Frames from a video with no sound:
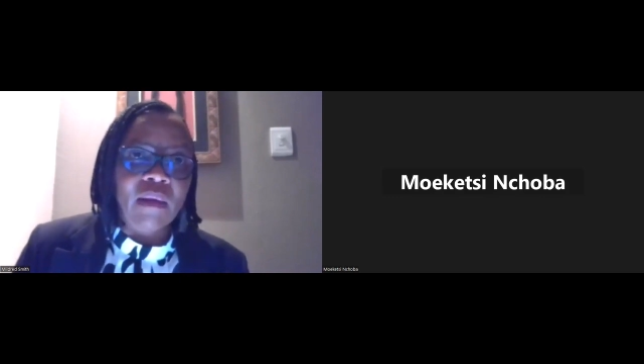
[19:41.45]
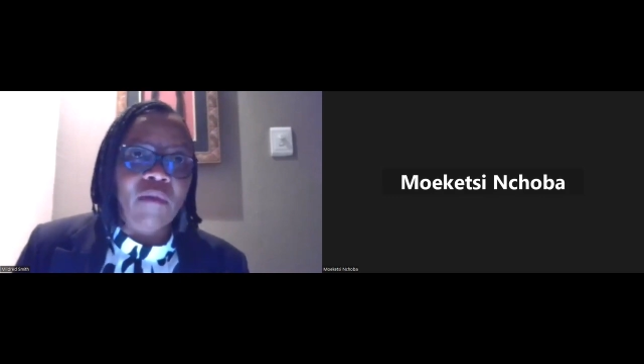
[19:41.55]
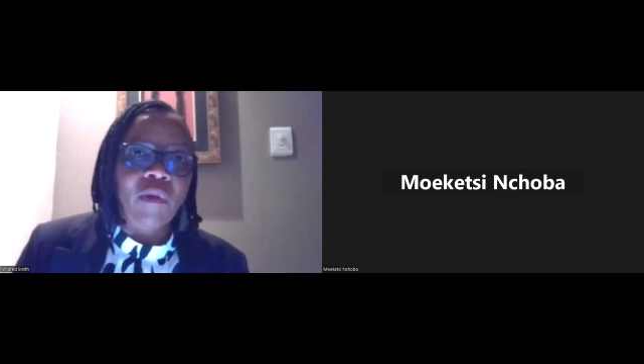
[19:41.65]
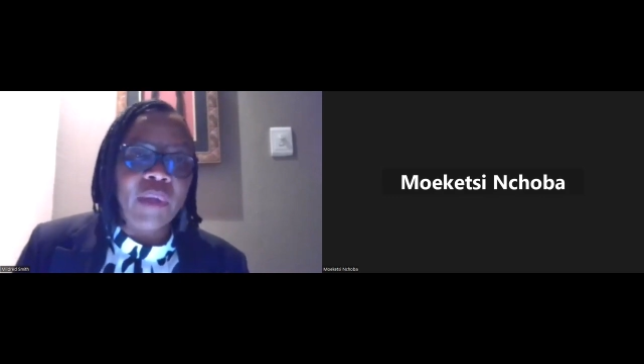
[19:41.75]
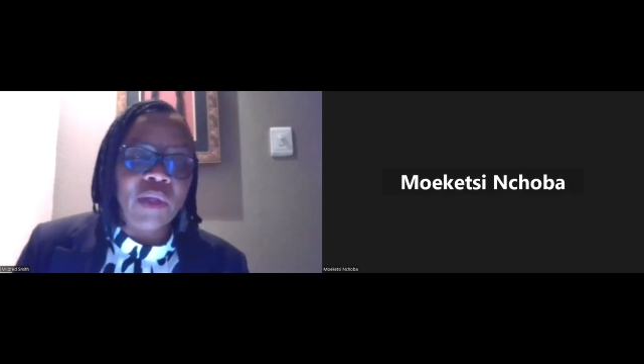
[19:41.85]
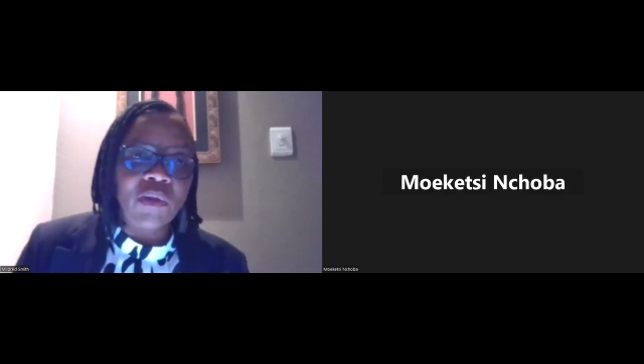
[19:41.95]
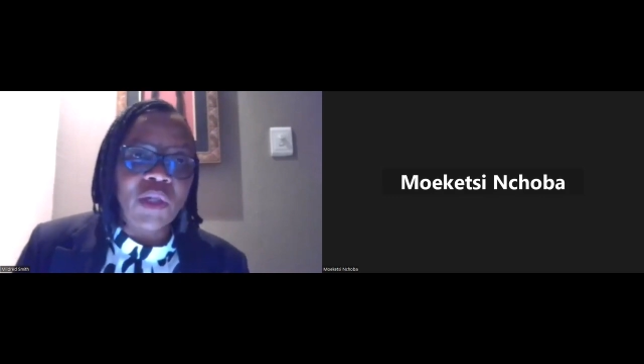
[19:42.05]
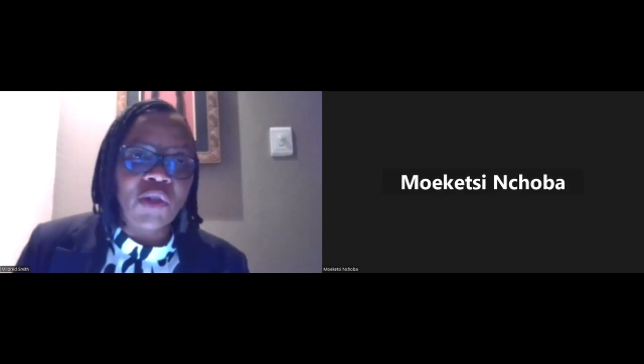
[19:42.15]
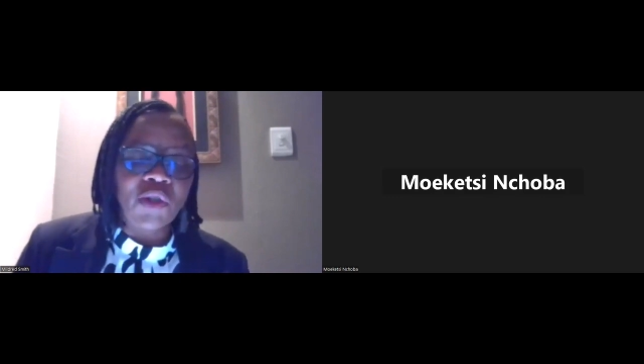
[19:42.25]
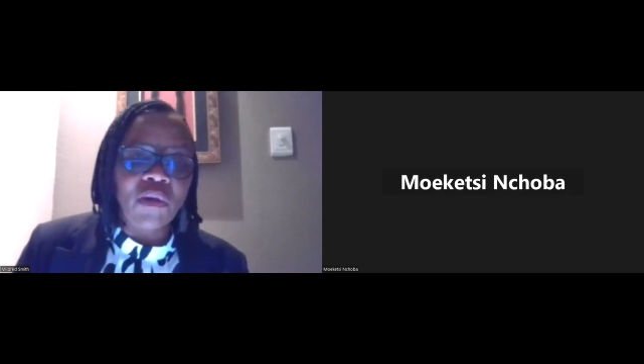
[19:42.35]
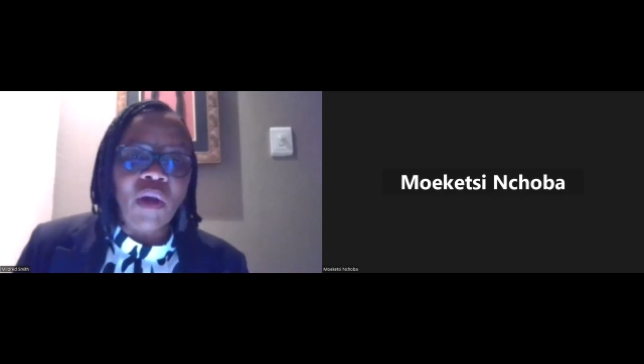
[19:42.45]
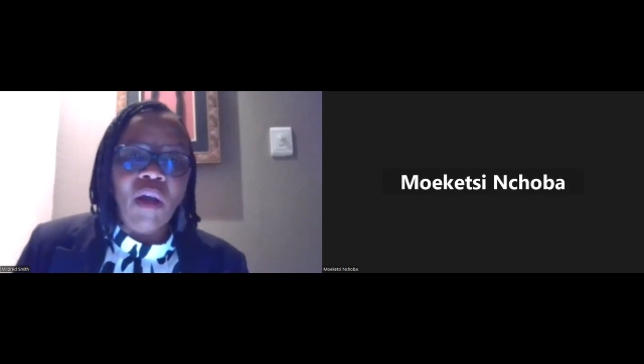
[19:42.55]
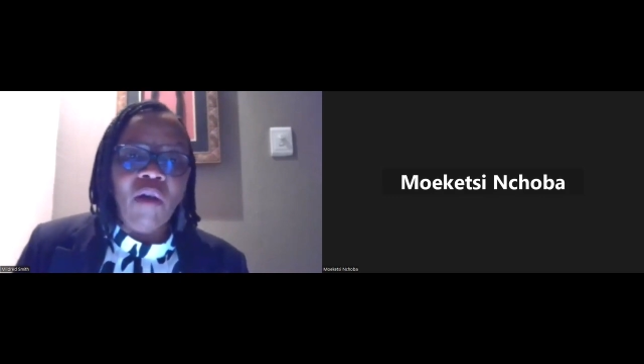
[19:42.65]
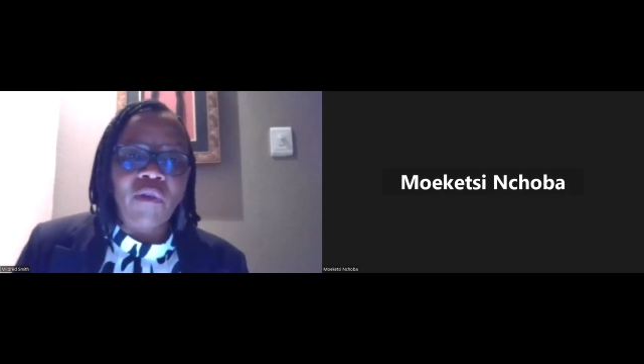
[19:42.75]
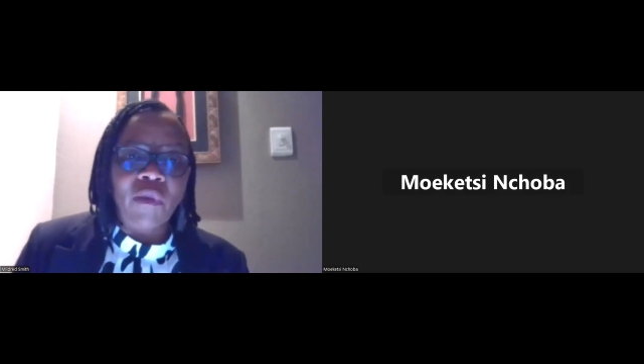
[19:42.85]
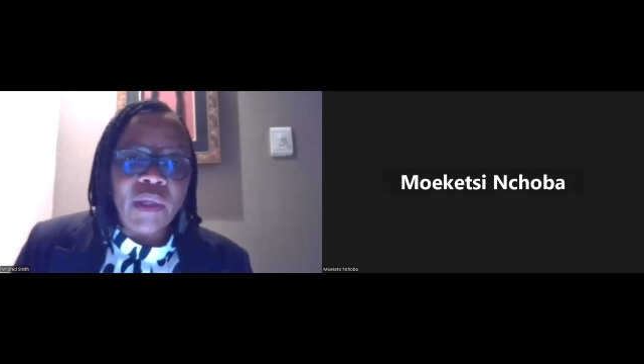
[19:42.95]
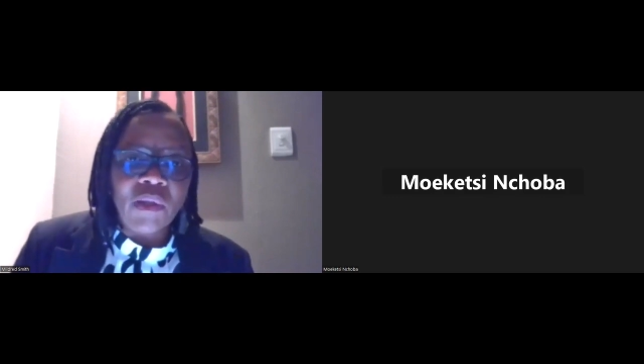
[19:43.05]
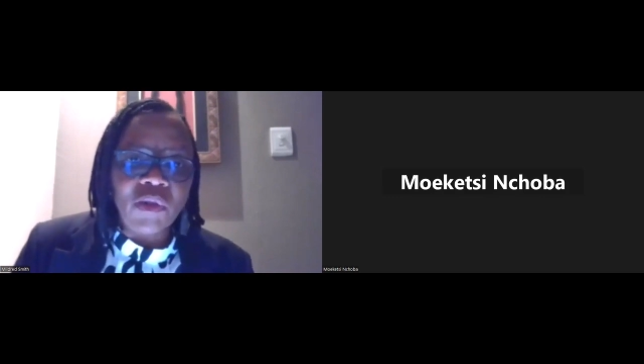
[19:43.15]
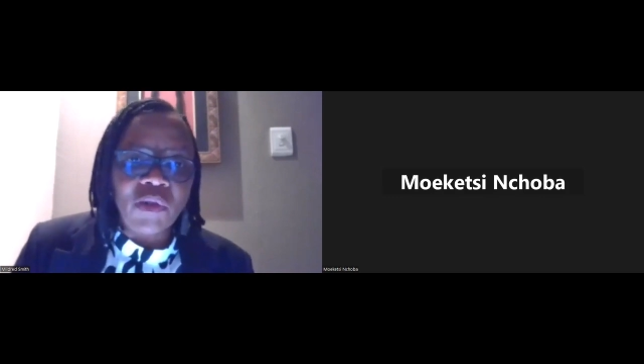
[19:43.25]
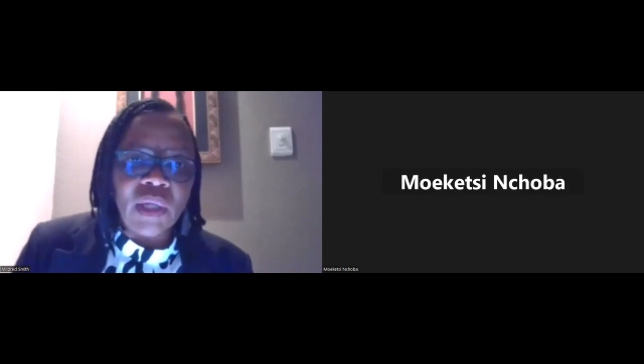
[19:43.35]
For me to teach you, from me
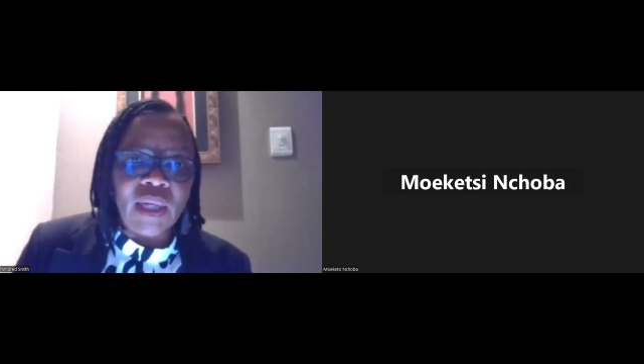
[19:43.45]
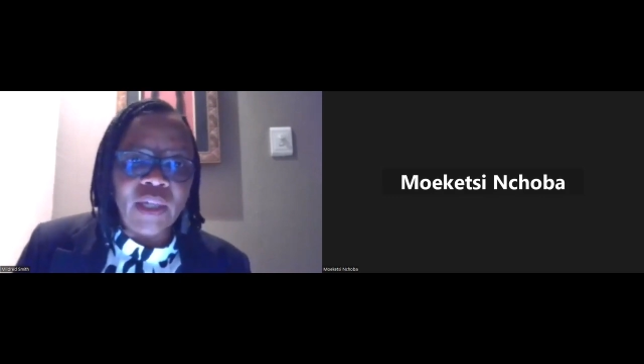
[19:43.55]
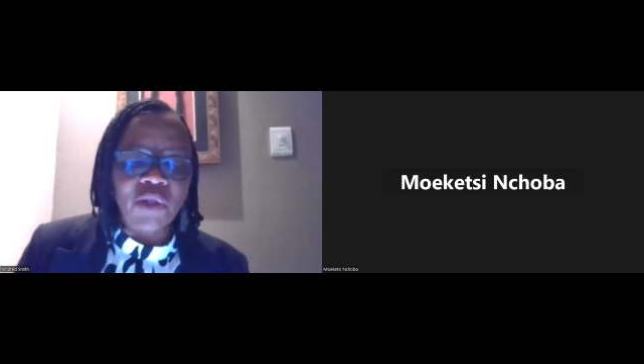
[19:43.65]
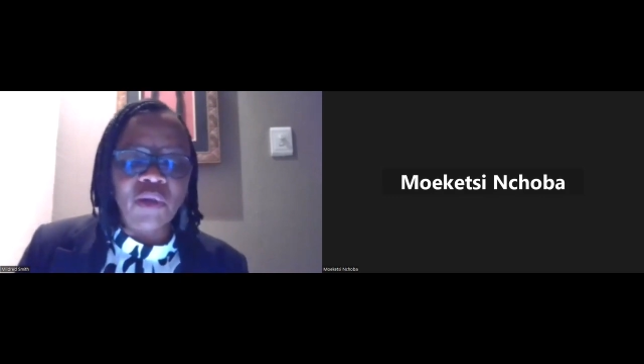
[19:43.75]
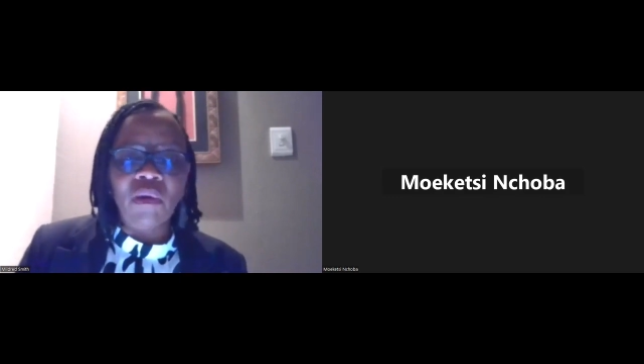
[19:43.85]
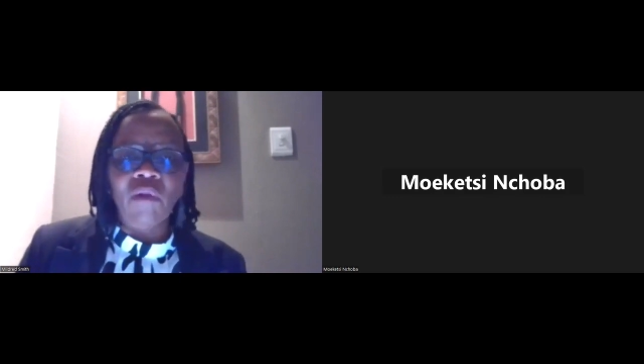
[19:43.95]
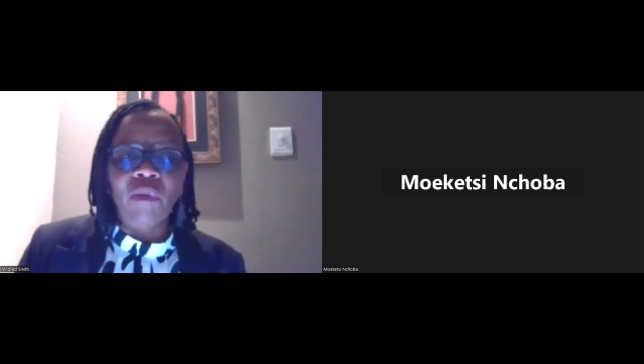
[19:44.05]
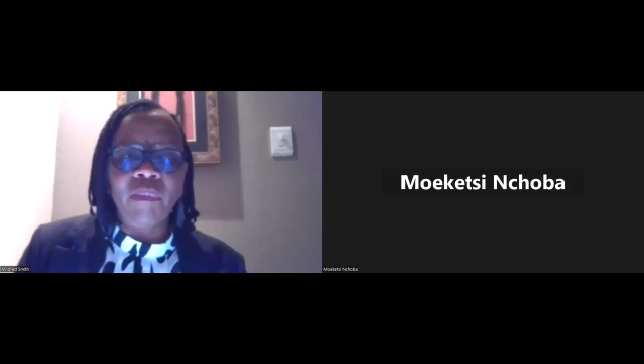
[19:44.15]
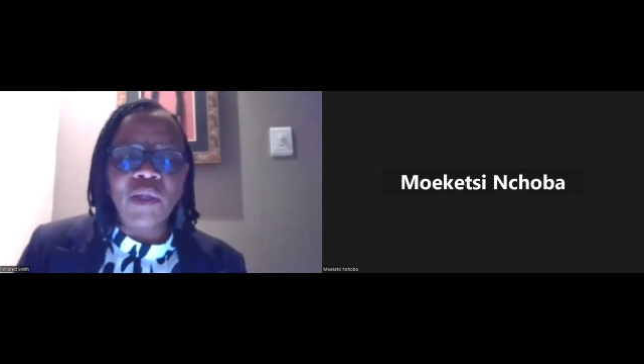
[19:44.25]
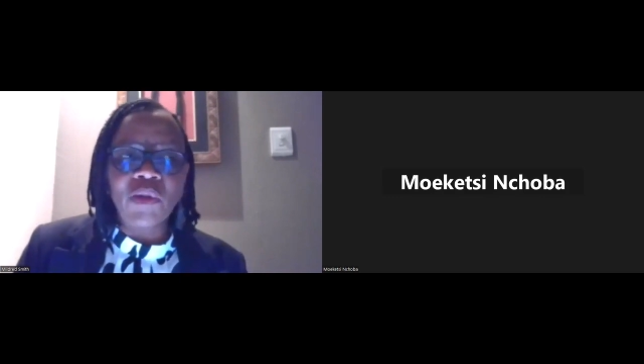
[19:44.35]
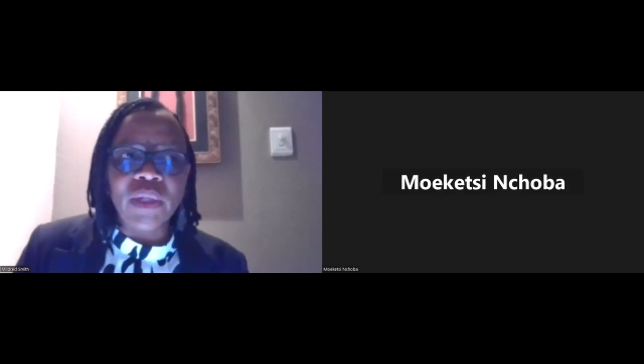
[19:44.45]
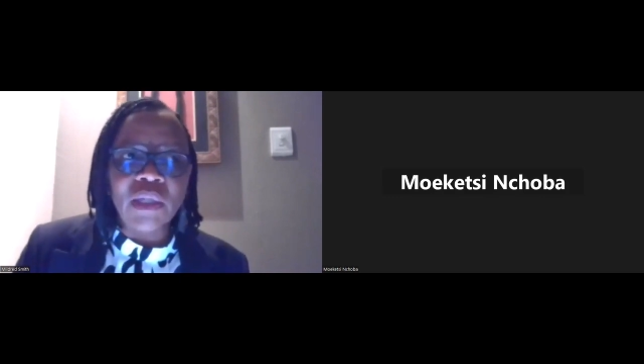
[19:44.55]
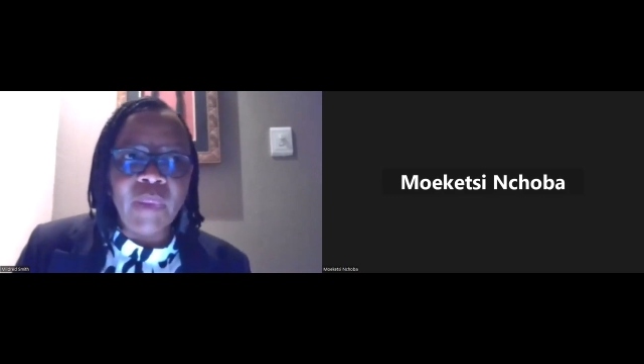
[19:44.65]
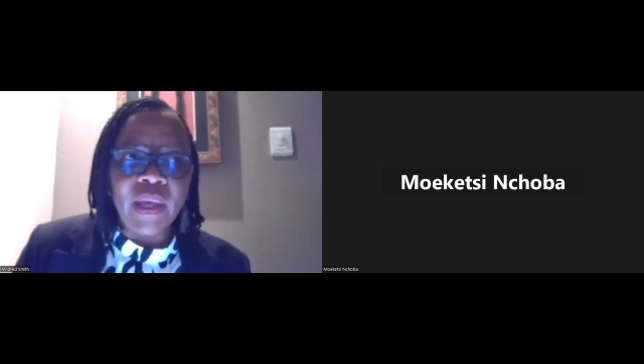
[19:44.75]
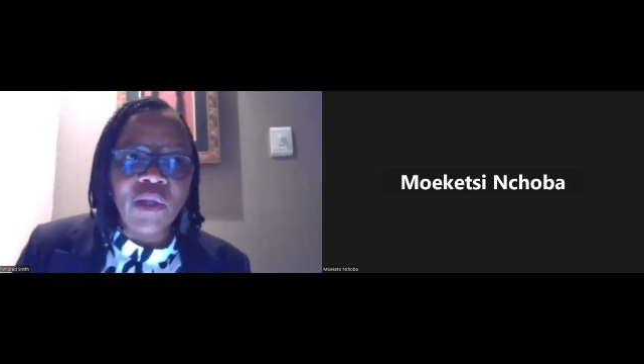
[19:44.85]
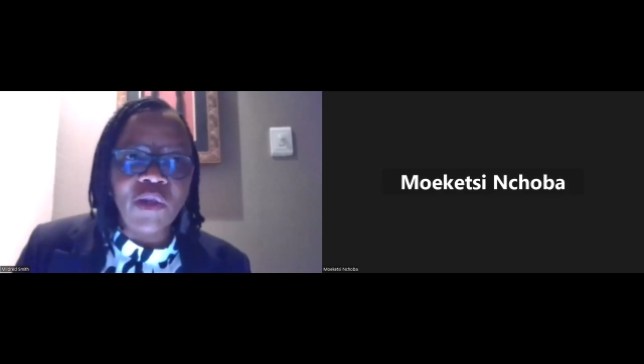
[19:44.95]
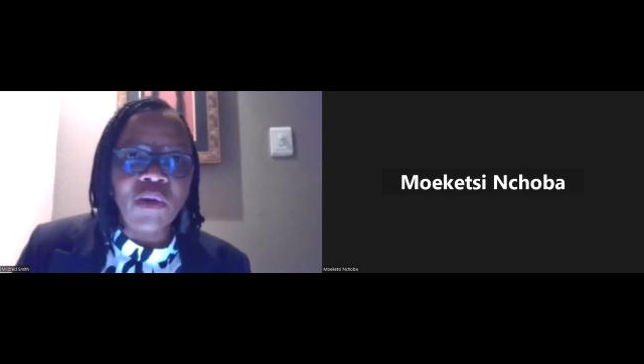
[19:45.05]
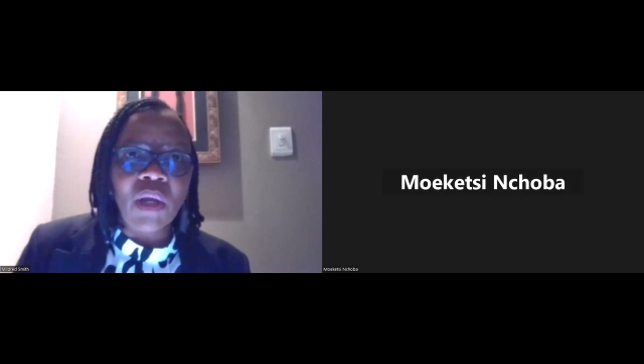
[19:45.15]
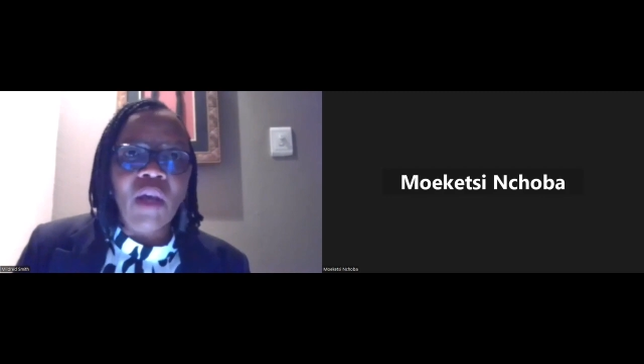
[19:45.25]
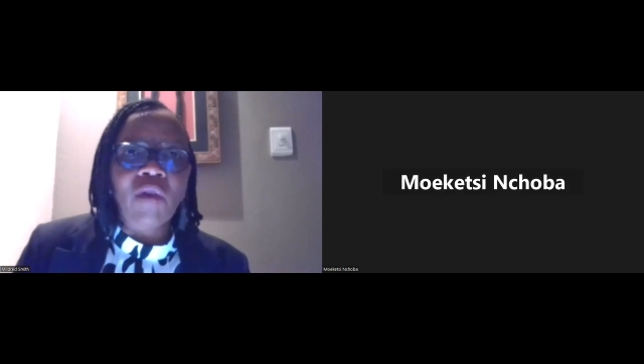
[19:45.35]
not to yell at you, for me to respect you,